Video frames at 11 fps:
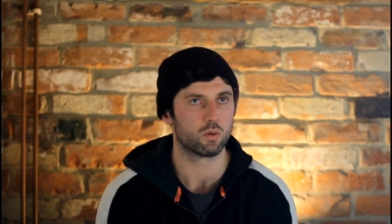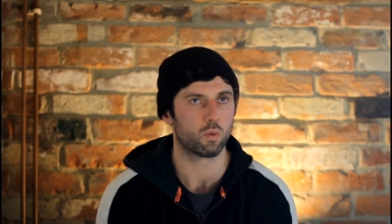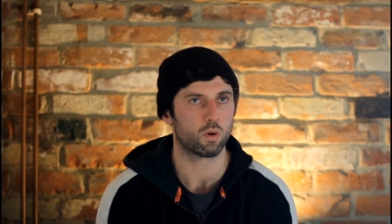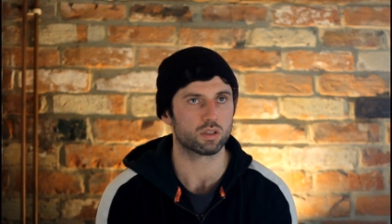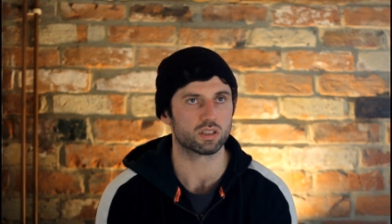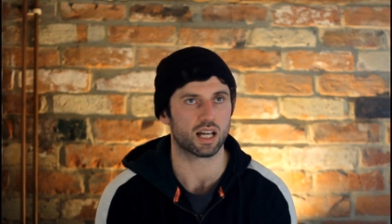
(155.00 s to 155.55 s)

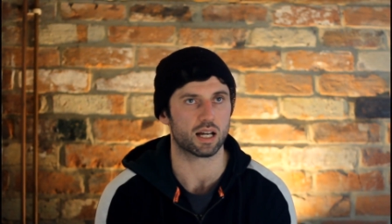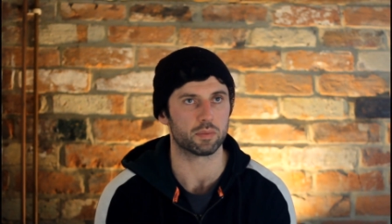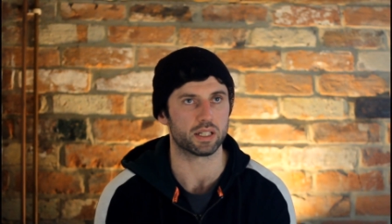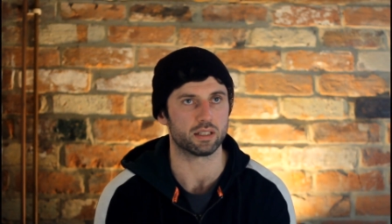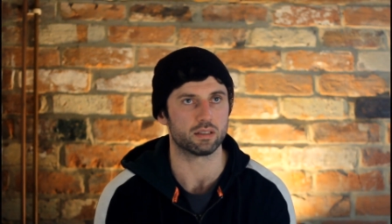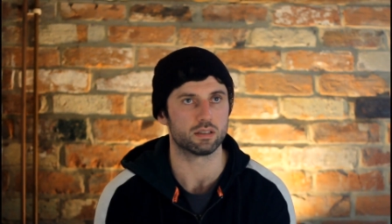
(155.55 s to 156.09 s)
What does that
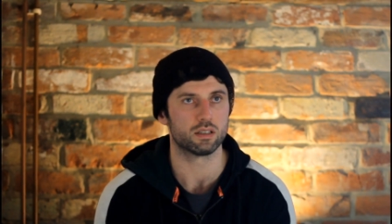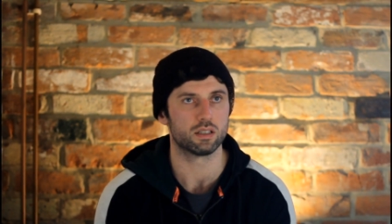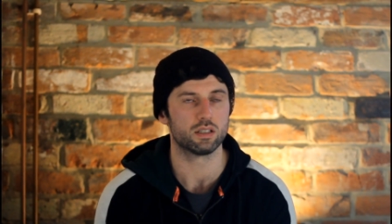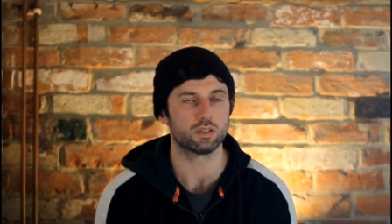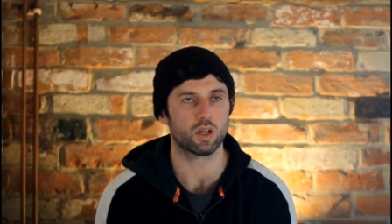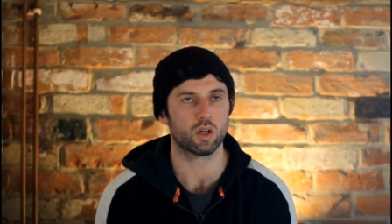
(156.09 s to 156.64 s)
mean?
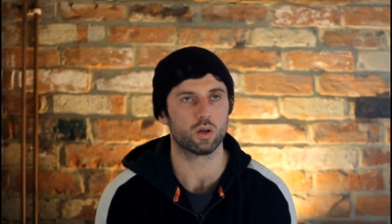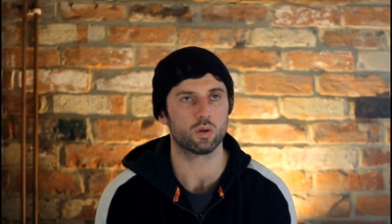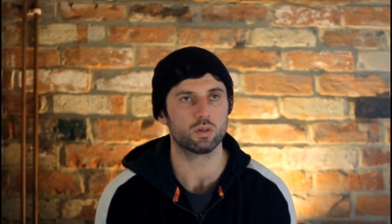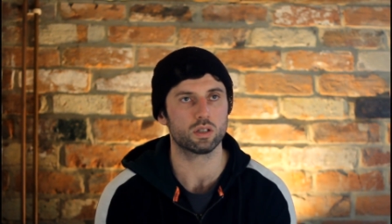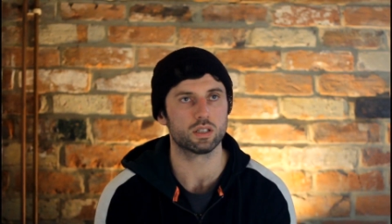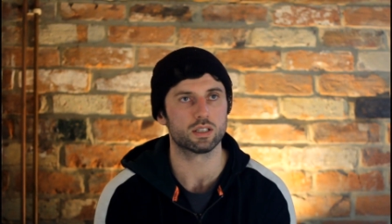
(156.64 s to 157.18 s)
So